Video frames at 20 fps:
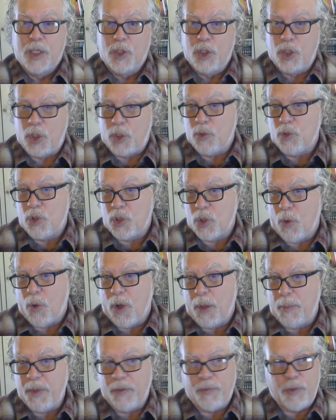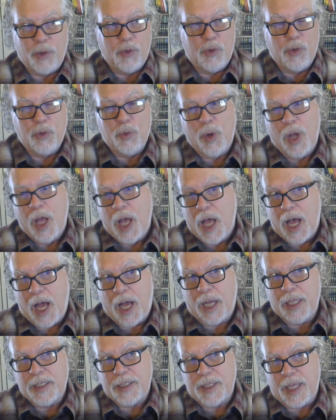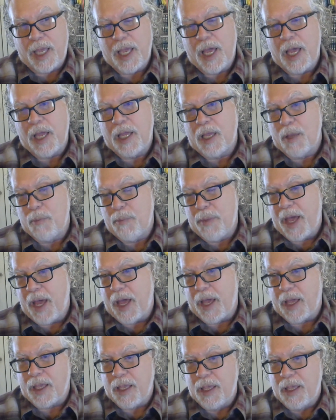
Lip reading: Do you show up? If you do, how does AI come back?